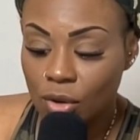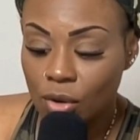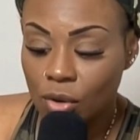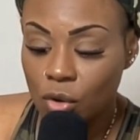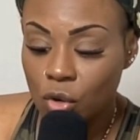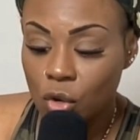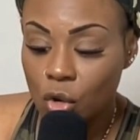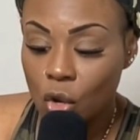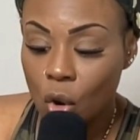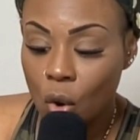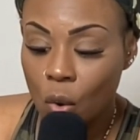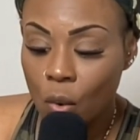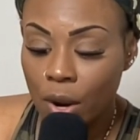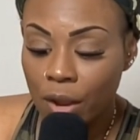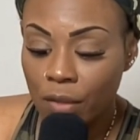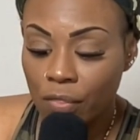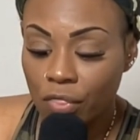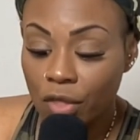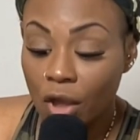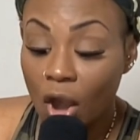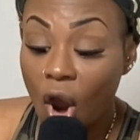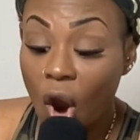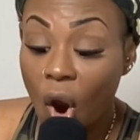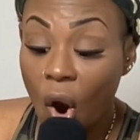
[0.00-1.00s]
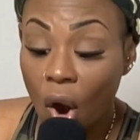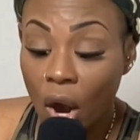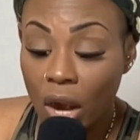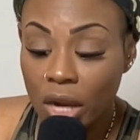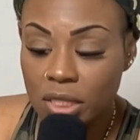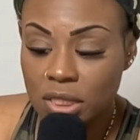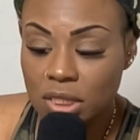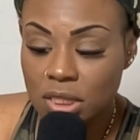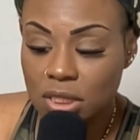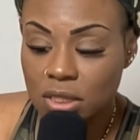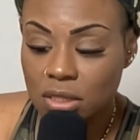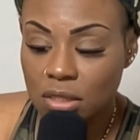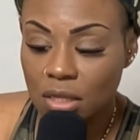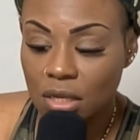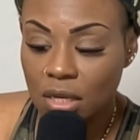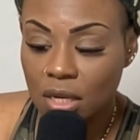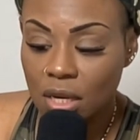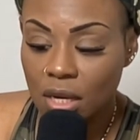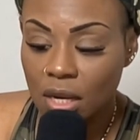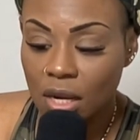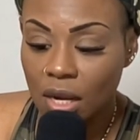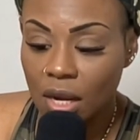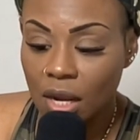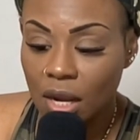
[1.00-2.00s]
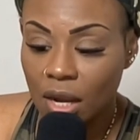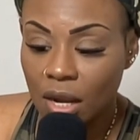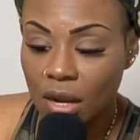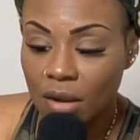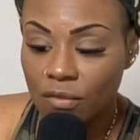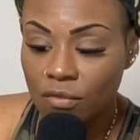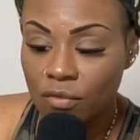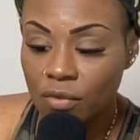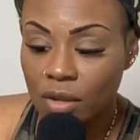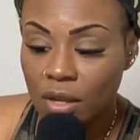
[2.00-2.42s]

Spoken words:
knowing the arts of